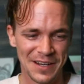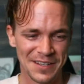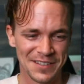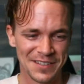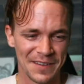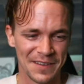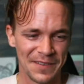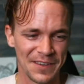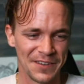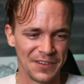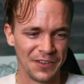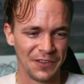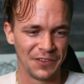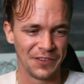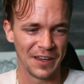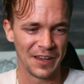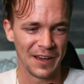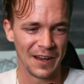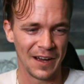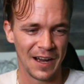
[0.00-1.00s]
this is
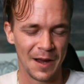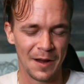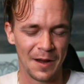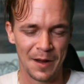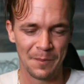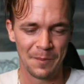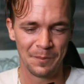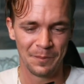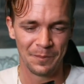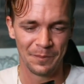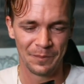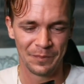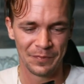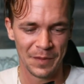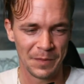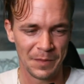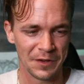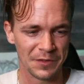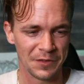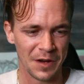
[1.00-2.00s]
I'm
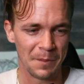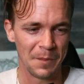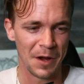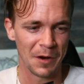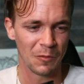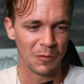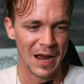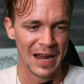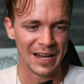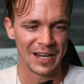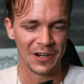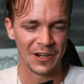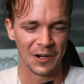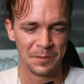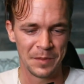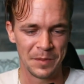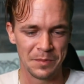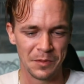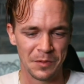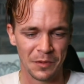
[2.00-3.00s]
not ragging on
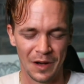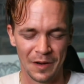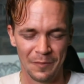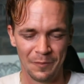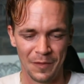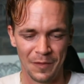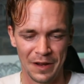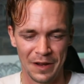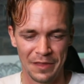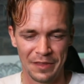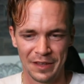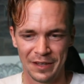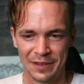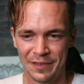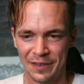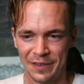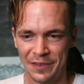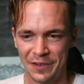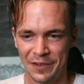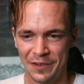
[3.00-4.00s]
people. I think
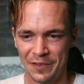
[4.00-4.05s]
that they're,